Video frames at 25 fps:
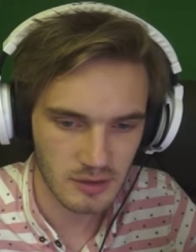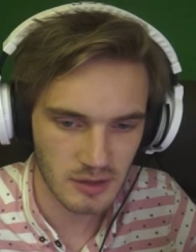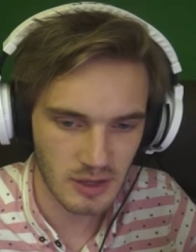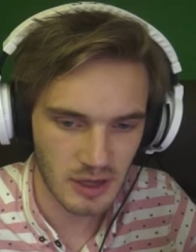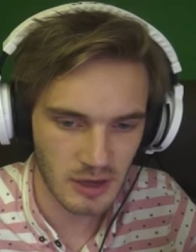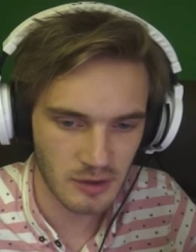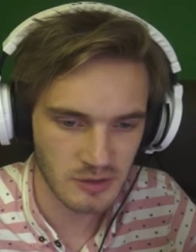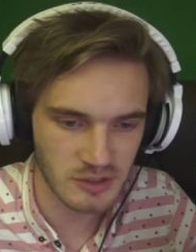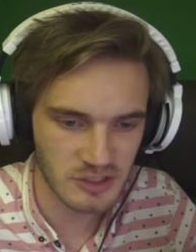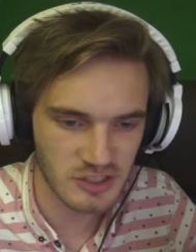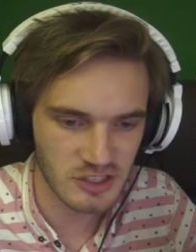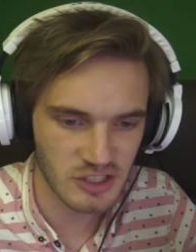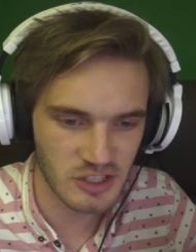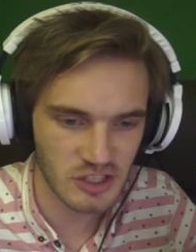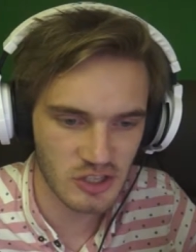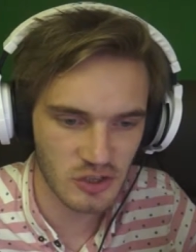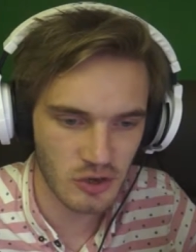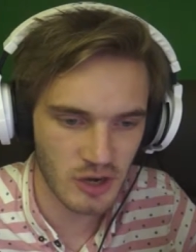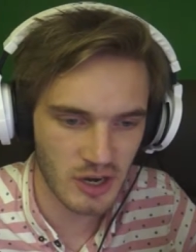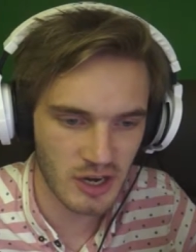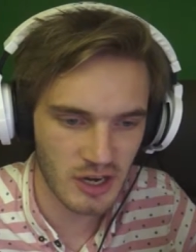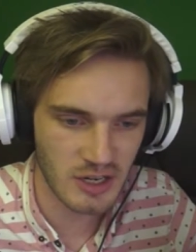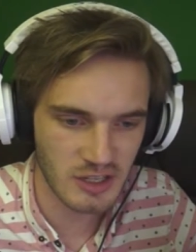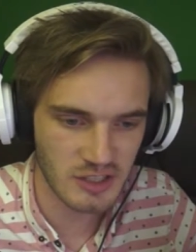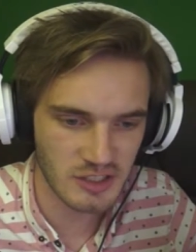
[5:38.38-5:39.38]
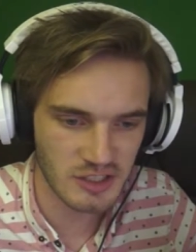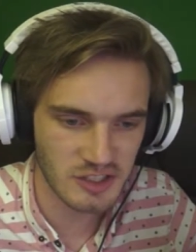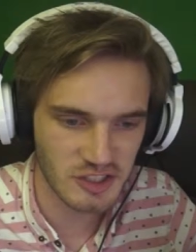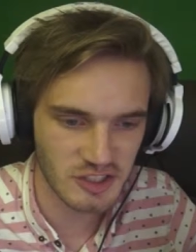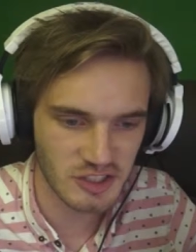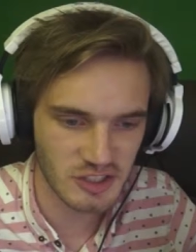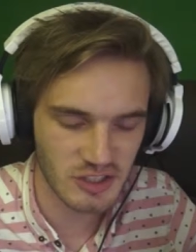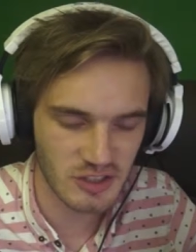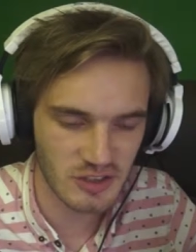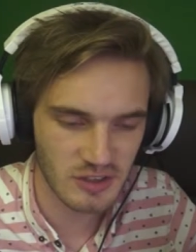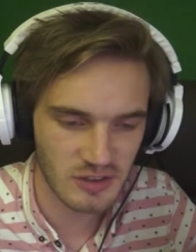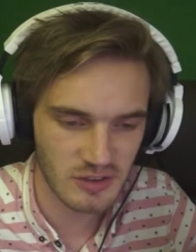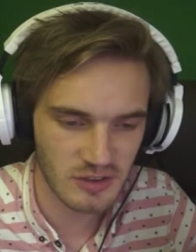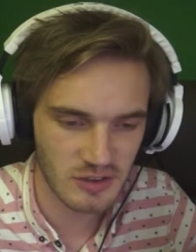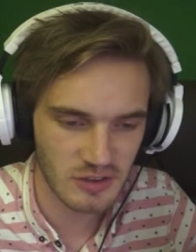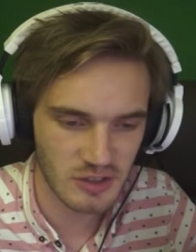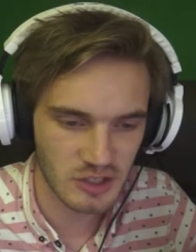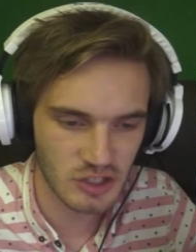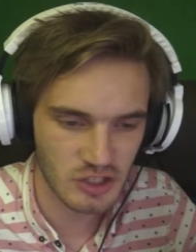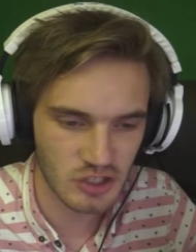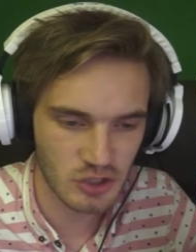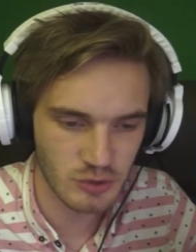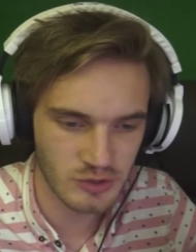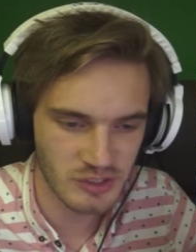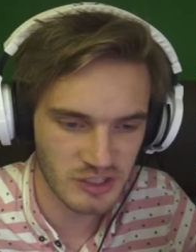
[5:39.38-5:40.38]
That was the greatest
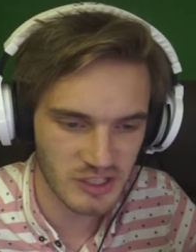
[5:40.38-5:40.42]
two